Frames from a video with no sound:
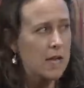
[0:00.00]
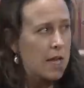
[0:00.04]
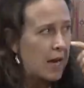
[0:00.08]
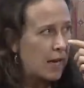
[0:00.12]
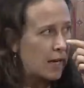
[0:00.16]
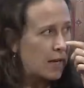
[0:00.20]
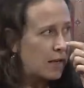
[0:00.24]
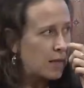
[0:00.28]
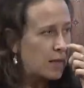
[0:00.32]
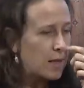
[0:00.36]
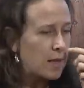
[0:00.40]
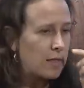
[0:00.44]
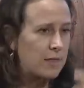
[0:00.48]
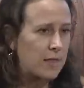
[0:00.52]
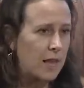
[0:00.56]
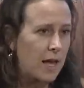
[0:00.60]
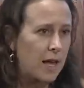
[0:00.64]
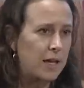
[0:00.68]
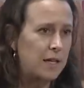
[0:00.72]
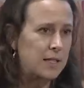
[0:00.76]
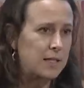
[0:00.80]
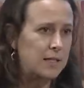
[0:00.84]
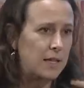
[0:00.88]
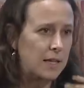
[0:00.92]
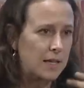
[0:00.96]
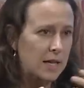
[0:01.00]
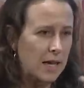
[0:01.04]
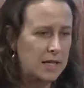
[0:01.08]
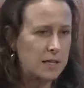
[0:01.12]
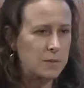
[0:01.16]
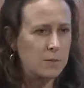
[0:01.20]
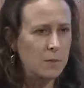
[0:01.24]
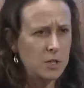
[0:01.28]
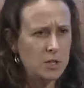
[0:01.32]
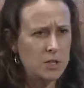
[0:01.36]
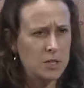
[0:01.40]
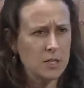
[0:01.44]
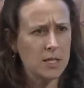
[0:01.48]
And I think that is like, as
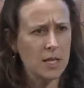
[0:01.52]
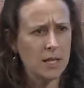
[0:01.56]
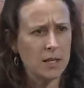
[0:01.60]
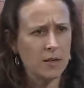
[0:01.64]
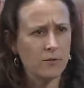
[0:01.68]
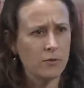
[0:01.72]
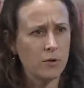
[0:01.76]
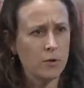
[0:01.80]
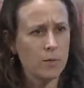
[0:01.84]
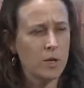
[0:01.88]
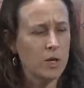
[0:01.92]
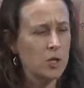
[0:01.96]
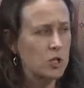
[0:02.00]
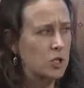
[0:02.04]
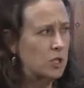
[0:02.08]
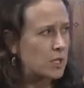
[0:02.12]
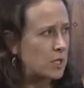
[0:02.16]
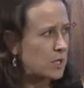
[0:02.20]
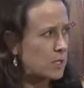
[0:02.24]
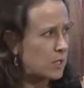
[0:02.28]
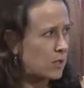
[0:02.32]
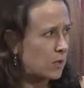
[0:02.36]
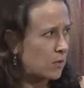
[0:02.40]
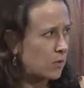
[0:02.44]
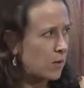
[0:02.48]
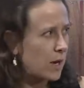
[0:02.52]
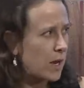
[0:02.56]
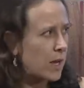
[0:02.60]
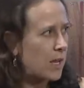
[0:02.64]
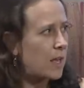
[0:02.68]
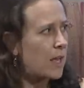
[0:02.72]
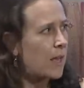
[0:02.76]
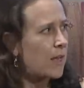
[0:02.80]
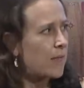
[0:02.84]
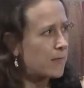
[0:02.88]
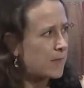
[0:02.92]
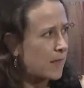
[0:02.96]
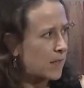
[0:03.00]
much as that information is the gray,
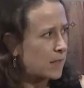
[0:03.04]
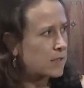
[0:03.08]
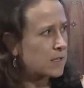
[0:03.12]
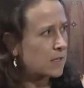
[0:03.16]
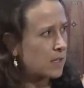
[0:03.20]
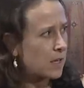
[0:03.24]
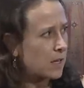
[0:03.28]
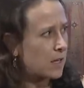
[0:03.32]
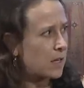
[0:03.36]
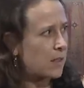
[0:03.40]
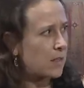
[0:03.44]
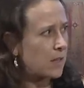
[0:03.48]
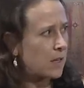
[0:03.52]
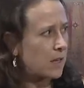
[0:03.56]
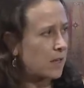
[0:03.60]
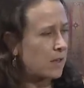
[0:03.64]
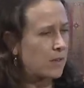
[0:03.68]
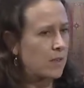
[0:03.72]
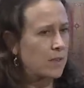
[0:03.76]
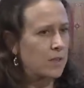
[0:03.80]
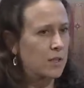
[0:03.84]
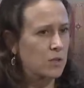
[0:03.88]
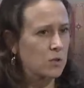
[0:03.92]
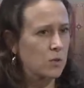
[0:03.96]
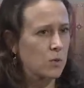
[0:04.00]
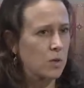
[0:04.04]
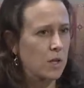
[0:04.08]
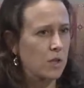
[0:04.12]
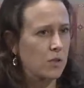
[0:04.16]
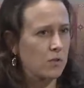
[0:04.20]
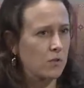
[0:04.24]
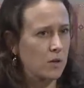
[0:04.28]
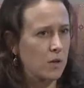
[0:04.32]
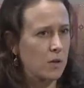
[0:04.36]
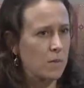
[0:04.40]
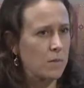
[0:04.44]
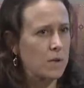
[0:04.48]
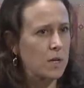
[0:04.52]
that's the kind of thing I think that
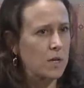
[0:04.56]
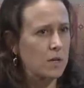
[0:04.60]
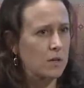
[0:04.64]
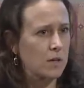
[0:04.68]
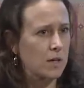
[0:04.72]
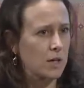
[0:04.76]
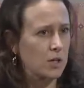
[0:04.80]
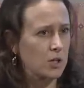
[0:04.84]
23andMe could